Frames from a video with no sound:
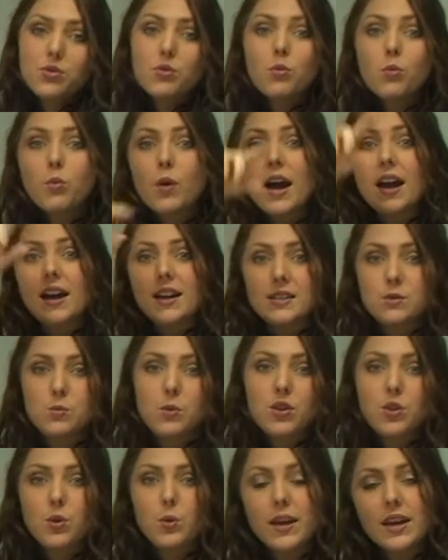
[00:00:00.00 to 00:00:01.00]
ways,
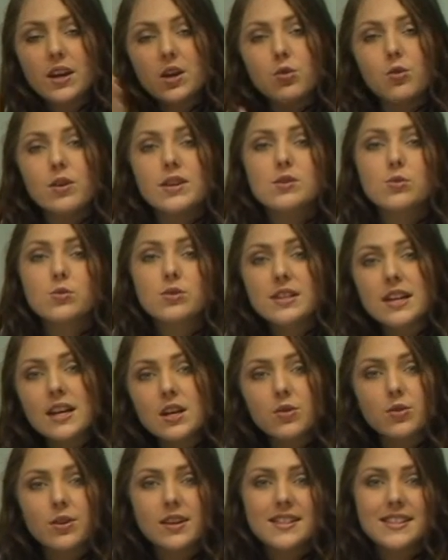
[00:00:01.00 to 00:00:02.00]
whether you increase or
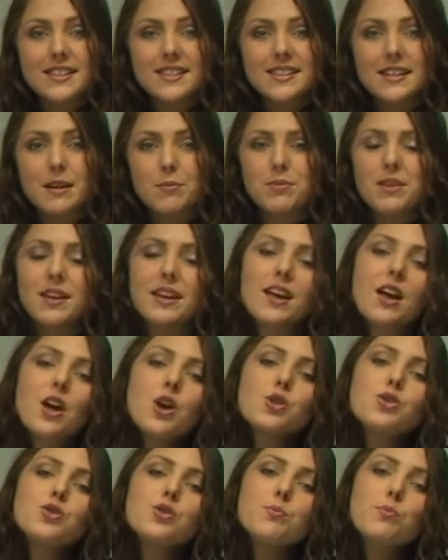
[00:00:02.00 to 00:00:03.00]
decrease in something,
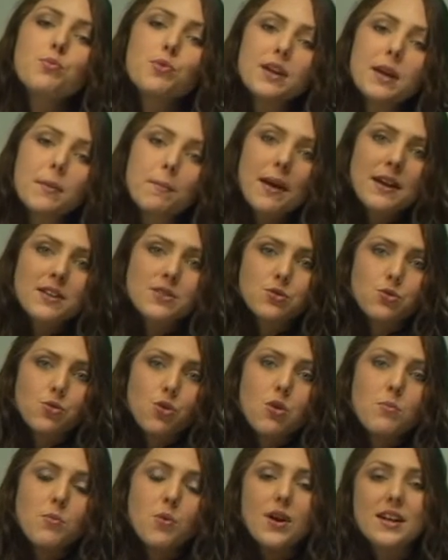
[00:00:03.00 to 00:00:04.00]
to bring it back to
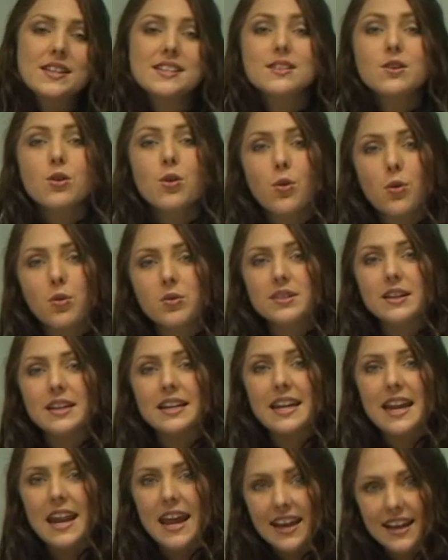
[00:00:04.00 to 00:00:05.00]
normal, it's called a
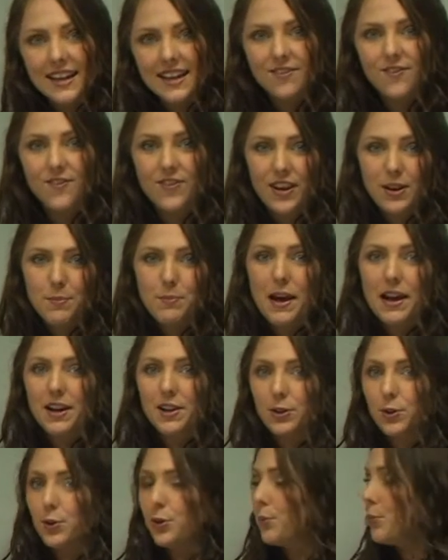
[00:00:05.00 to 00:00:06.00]
negative feedback
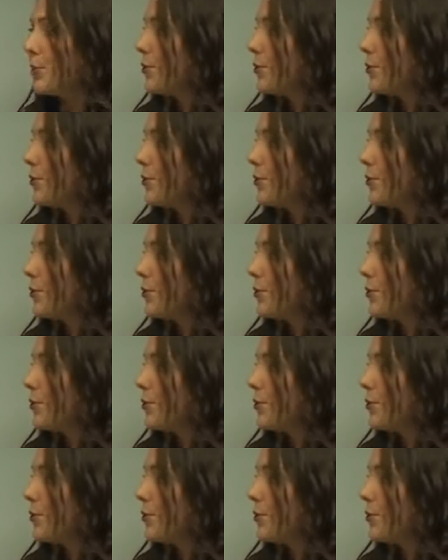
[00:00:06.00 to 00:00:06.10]
loop.